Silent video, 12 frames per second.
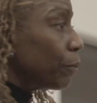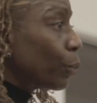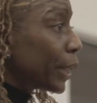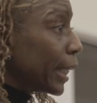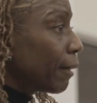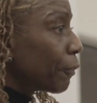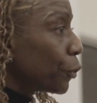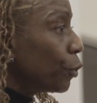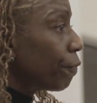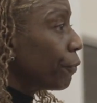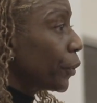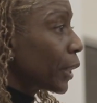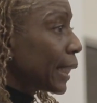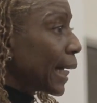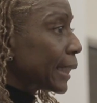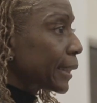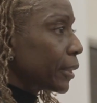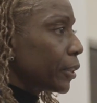and whatever, you
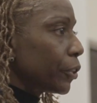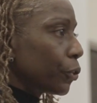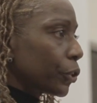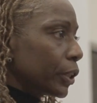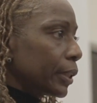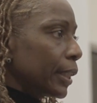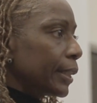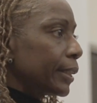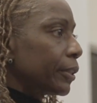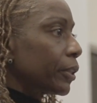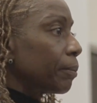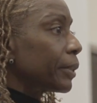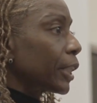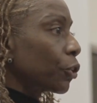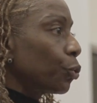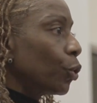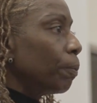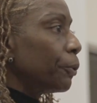realize that that some
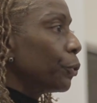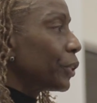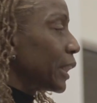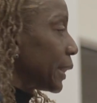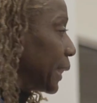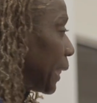sexual abuse has